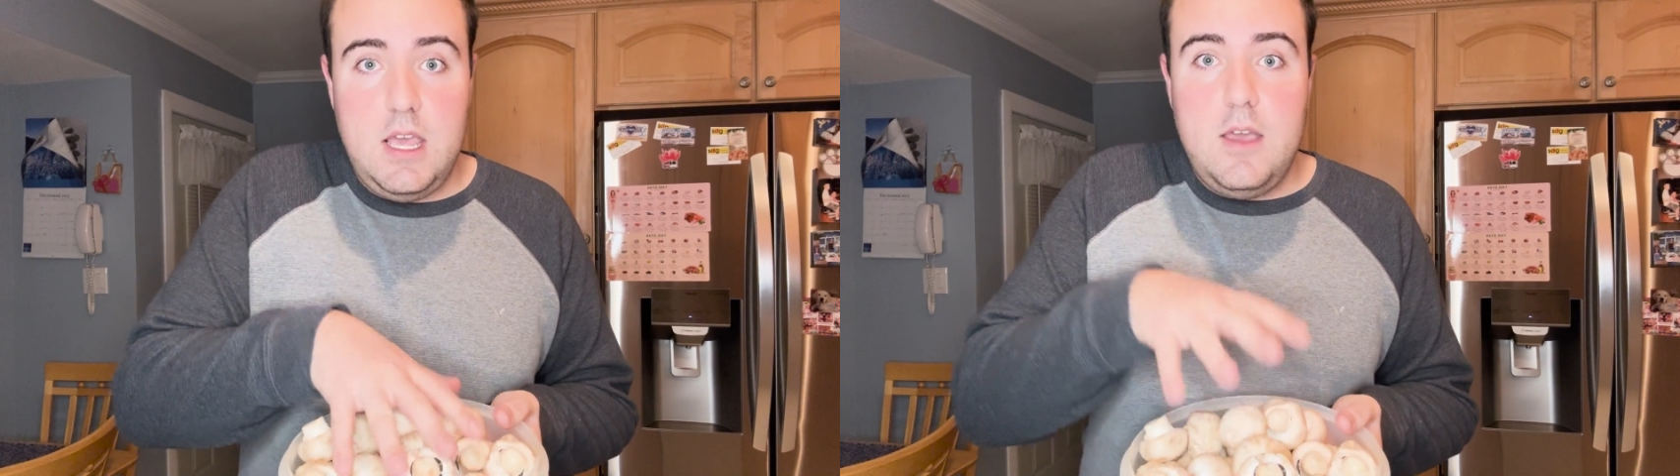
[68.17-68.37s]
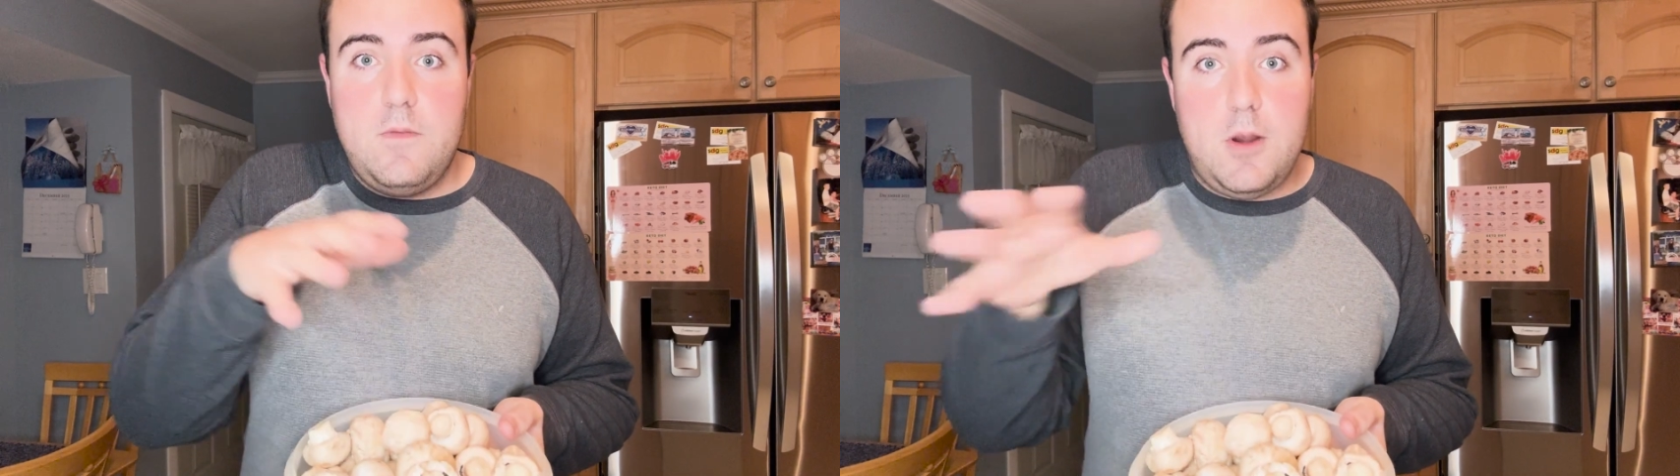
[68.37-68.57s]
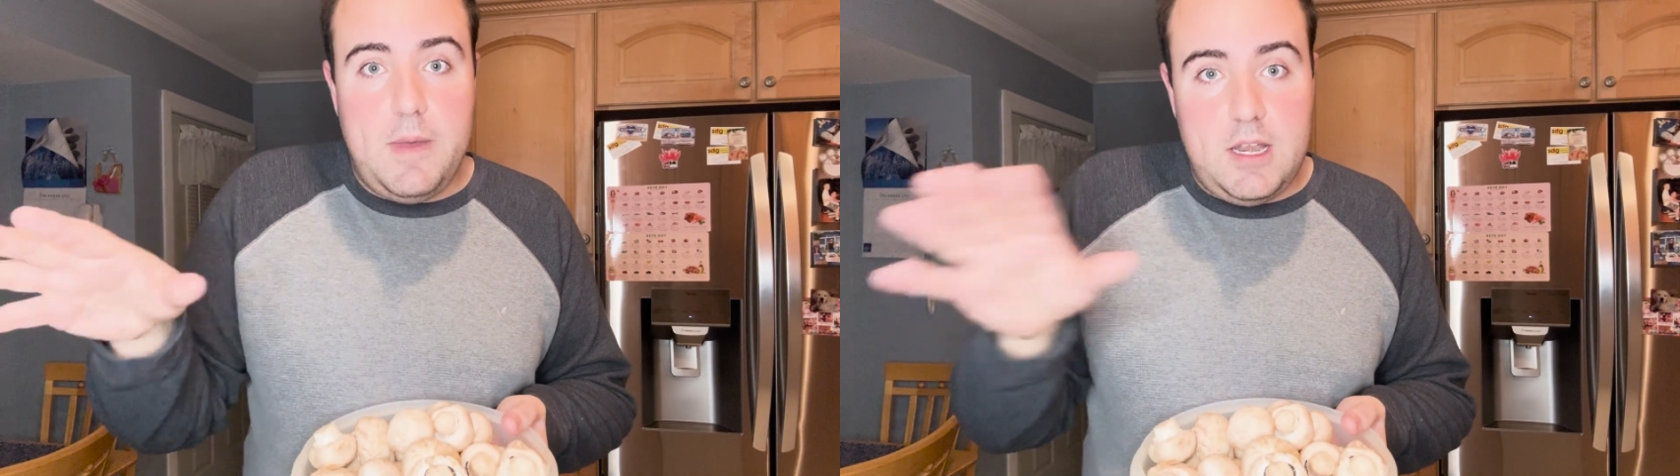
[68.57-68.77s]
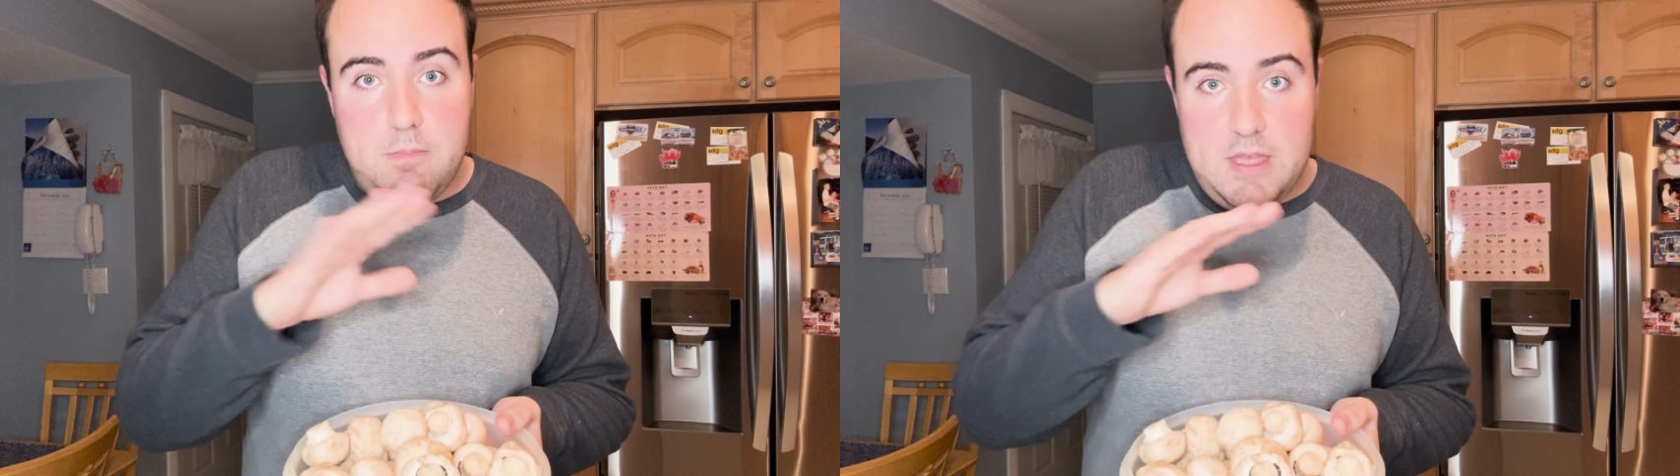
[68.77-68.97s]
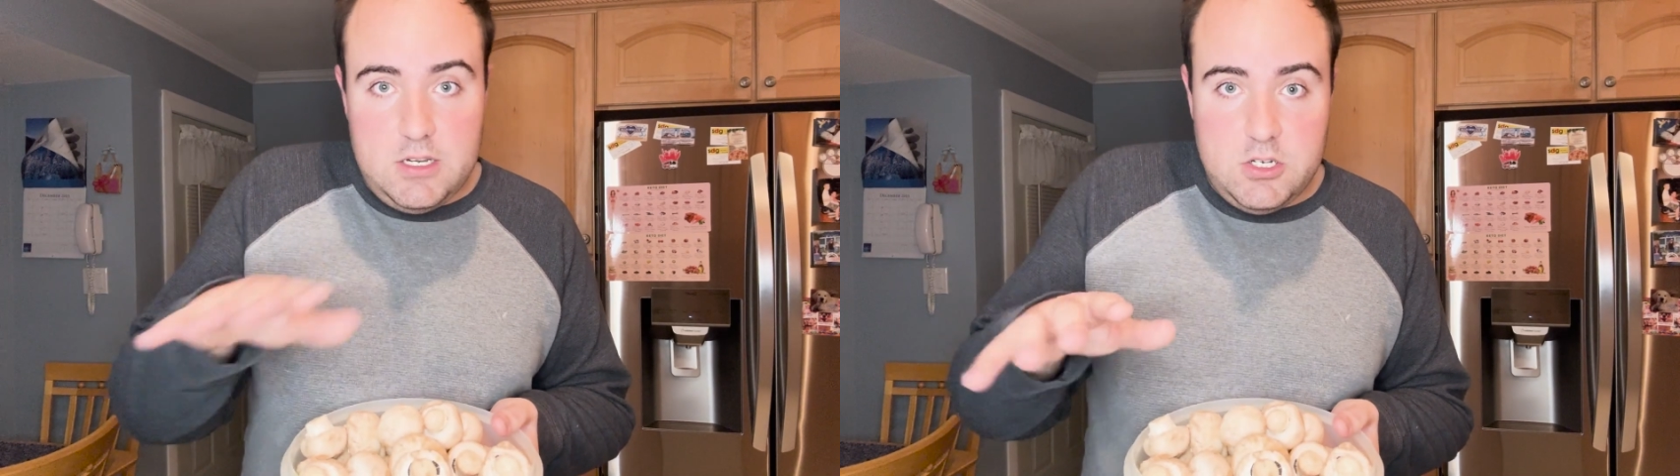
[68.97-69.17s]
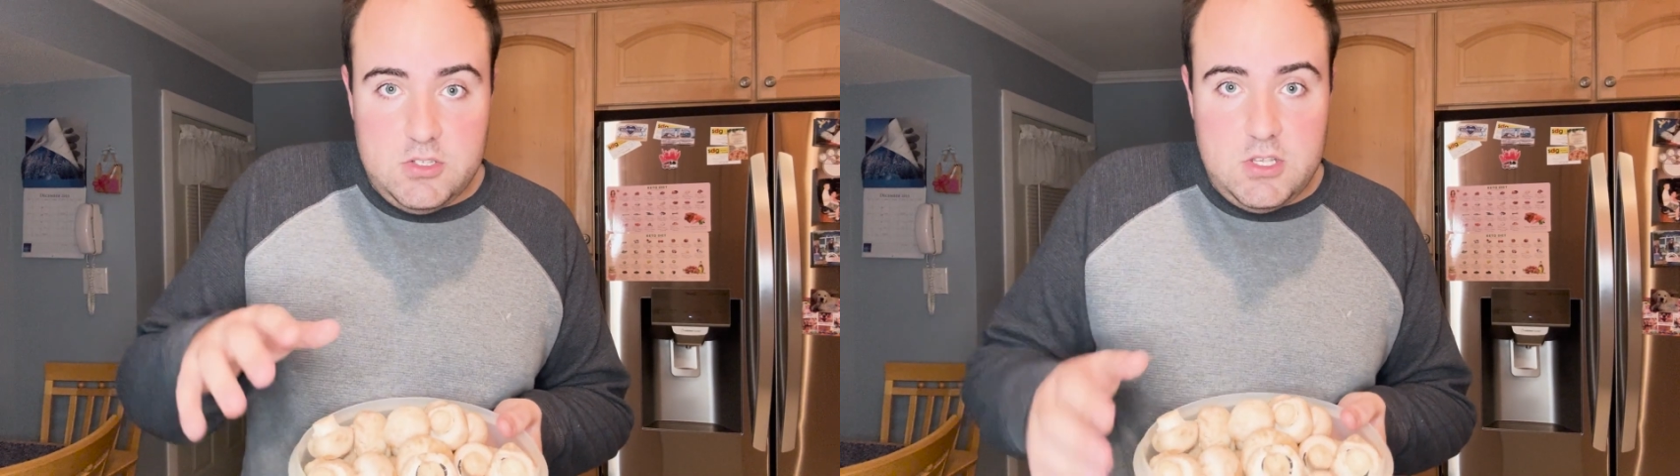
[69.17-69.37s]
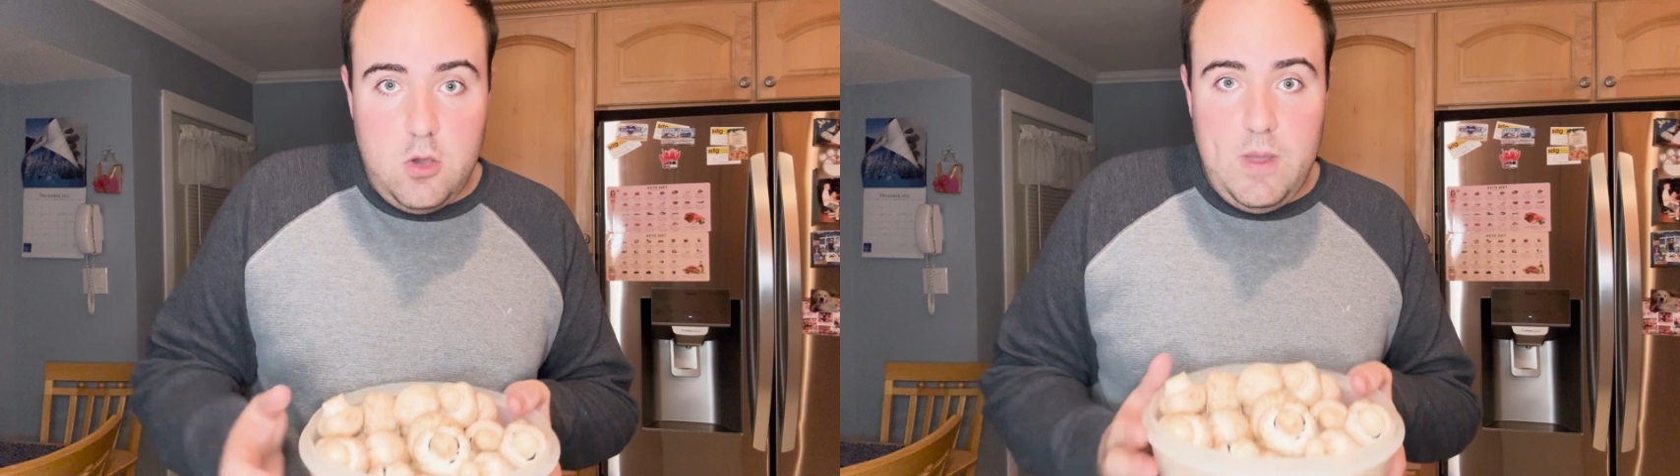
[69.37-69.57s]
for about a minute or so,